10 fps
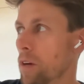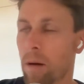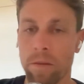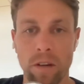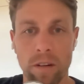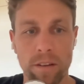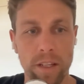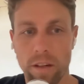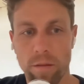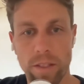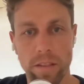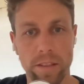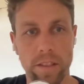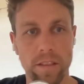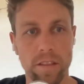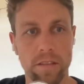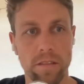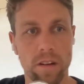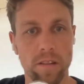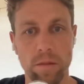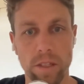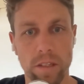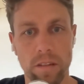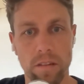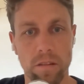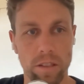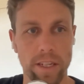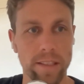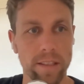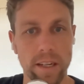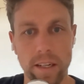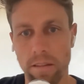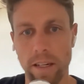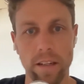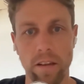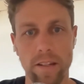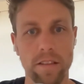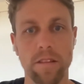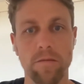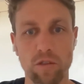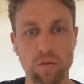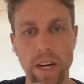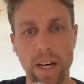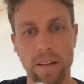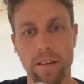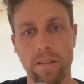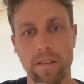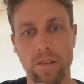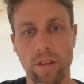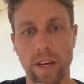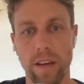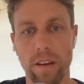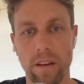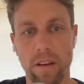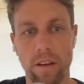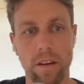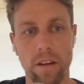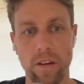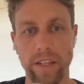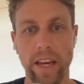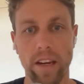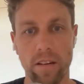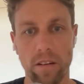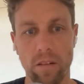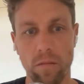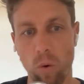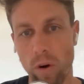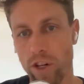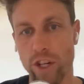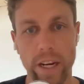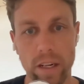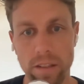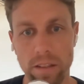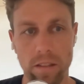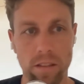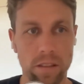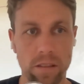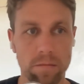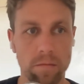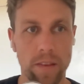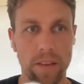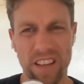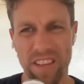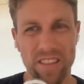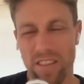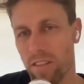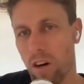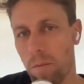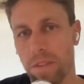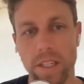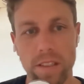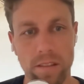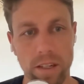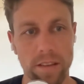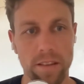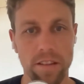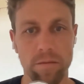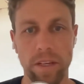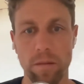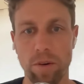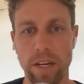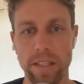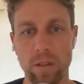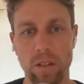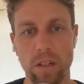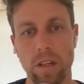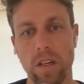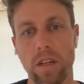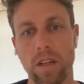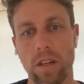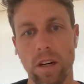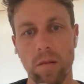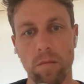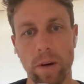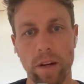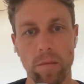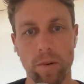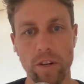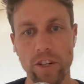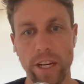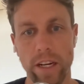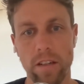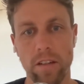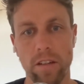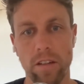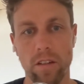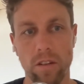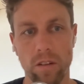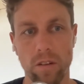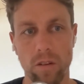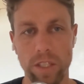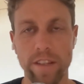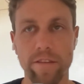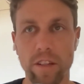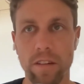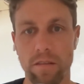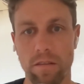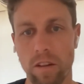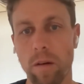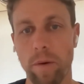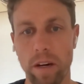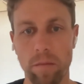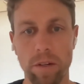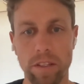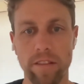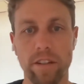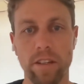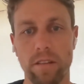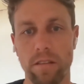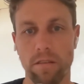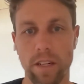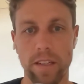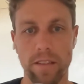Amazon, I think they recently did a stock split, or Tesla, right? Lots of them do that. So they create more shares and I think it's just optics, right? They just make the price look better per share, or different, not better, but different, right?